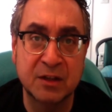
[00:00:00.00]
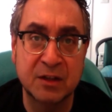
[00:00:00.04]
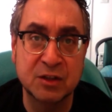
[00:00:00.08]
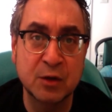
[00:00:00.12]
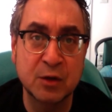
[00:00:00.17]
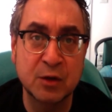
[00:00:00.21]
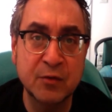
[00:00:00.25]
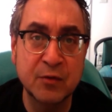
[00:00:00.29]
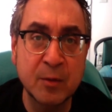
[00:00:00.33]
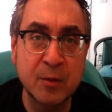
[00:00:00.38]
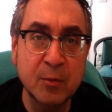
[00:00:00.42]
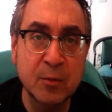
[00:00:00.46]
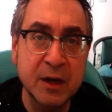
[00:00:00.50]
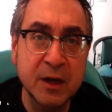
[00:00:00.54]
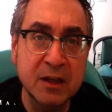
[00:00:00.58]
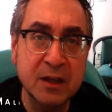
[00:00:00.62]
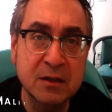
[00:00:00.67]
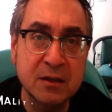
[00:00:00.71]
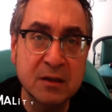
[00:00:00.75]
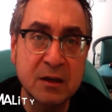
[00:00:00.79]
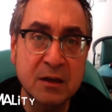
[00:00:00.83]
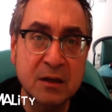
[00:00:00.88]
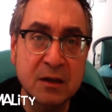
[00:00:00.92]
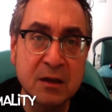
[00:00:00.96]
So if I'm
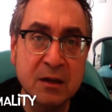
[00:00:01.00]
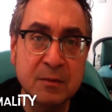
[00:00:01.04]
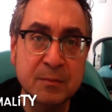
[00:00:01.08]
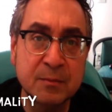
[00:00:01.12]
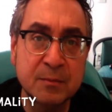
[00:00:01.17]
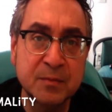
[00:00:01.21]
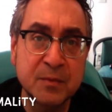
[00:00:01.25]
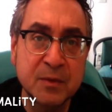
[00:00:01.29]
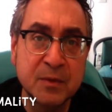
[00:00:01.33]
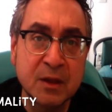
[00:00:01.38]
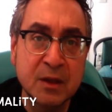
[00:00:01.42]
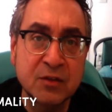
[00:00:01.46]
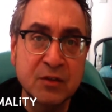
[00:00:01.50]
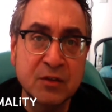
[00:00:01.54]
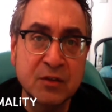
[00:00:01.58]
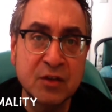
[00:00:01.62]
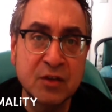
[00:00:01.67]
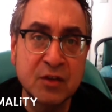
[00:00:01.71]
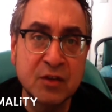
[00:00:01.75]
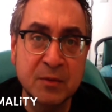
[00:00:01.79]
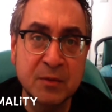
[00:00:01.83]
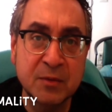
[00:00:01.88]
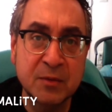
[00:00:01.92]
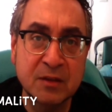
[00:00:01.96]
writing
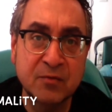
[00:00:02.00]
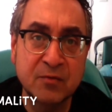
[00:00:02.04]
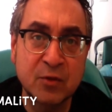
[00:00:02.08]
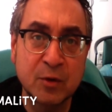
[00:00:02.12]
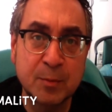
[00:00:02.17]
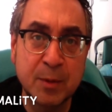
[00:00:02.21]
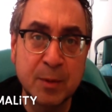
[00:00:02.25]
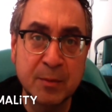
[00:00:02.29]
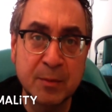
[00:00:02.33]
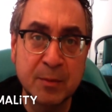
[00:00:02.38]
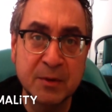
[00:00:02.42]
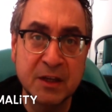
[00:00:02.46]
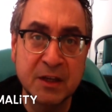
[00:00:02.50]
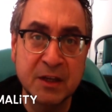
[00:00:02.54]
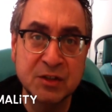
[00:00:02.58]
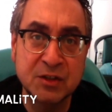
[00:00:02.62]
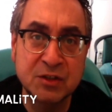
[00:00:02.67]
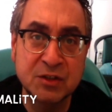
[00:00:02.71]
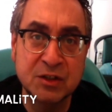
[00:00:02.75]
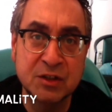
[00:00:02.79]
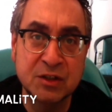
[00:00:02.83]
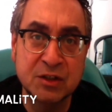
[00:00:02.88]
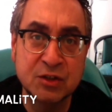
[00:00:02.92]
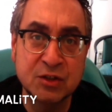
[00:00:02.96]
something for
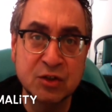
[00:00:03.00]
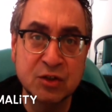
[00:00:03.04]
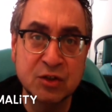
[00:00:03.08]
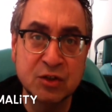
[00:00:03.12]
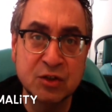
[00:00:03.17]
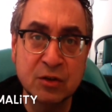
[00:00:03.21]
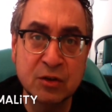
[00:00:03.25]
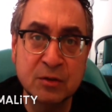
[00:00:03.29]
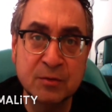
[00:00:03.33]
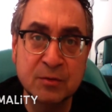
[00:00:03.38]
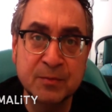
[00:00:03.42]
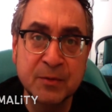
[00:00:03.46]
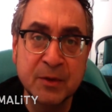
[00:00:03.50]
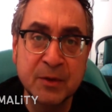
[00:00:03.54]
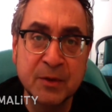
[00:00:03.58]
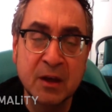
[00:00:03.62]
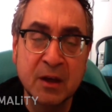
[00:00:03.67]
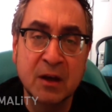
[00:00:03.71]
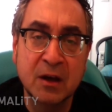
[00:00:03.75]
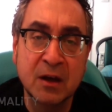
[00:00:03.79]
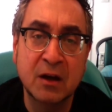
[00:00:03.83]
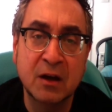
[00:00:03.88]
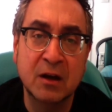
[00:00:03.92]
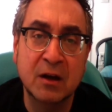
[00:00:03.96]
publication in a journal
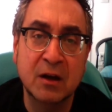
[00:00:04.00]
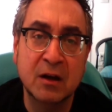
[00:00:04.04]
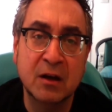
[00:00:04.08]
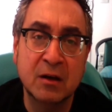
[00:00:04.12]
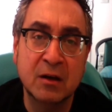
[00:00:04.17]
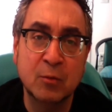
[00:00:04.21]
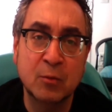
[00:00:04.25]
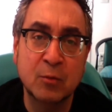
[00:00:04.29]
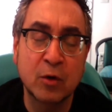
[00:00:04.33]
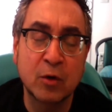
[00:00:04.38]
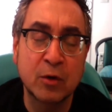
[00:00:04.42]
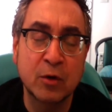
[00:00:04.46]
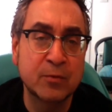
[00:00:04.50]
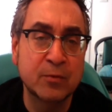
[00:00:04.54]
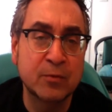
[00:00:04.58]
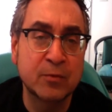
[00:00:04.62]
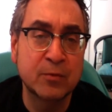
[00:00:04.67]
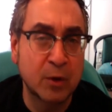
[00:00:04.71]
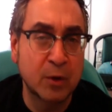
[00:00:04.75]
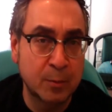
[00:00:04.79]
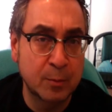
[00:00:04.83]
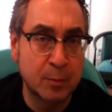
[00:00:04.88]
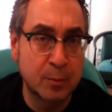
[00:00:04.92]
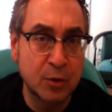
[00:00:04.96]
or
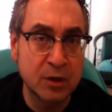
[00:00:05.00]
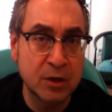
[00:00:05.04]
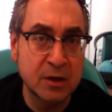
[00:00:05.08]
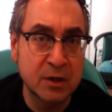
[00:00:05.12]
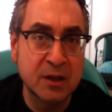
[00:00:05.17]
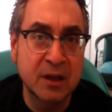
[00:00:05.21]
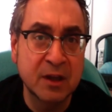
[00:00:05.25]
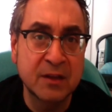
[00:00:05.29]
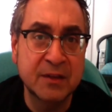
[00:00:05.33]
a book,